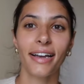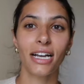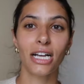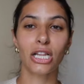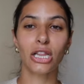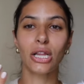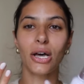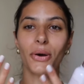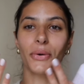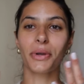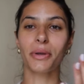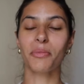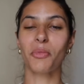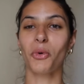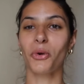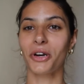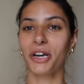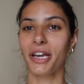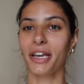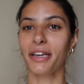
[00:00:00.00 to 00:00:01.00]
glowy
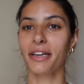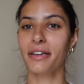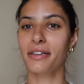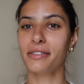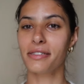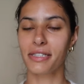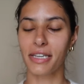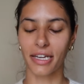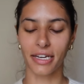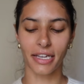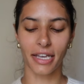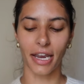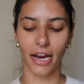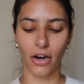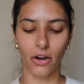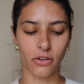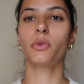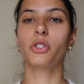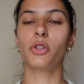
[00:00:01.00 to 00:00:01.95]
morning skincare.